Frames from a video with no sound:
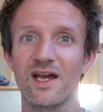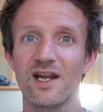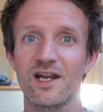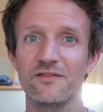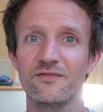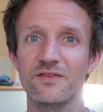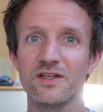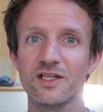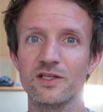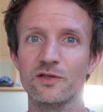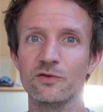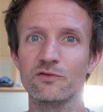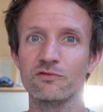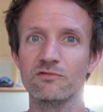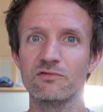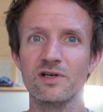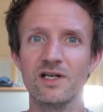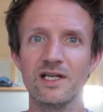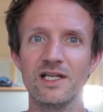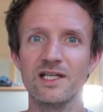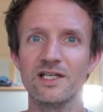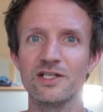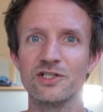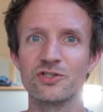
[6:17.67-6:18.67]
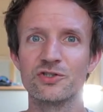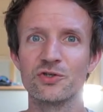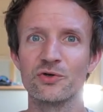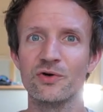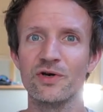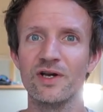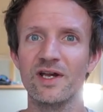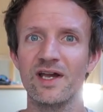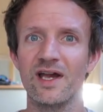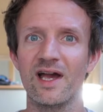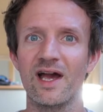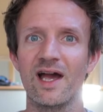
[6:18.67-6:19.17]
And I think you'll really
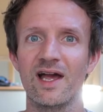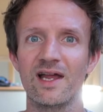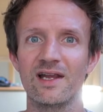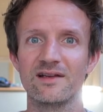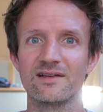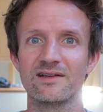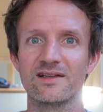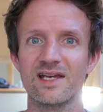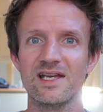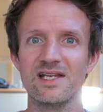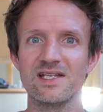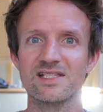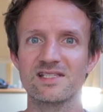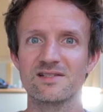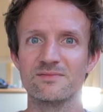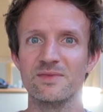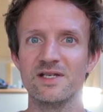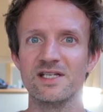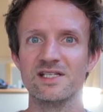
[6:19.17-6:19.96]
enjoy it and gain some